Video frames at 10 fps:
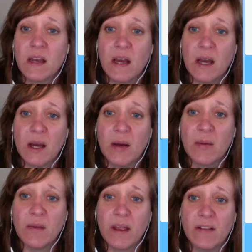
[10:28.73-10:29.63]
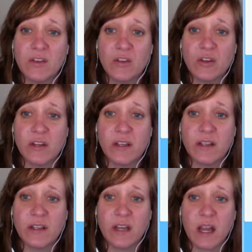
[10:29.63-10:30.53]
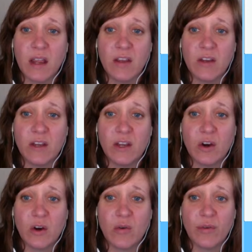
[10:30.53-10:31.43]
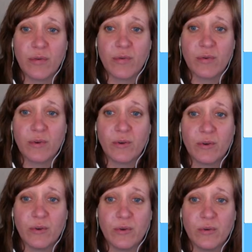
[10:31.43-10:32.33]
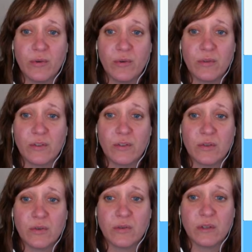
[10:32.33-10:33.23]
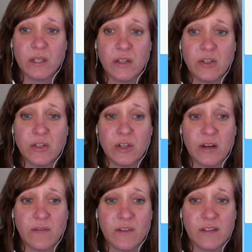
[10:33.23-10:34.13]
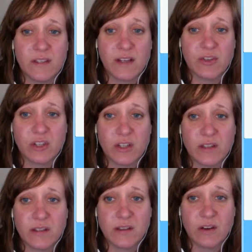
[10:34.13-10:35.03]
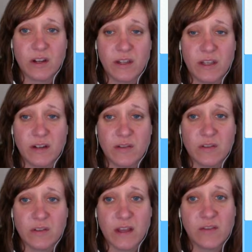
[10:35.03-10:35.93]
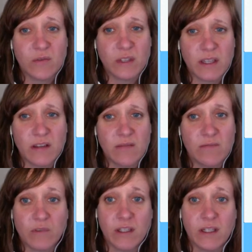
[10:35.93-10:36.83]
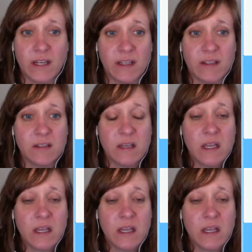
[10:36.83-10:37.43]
And so you can go through to each of the sections on here. So that's really nice.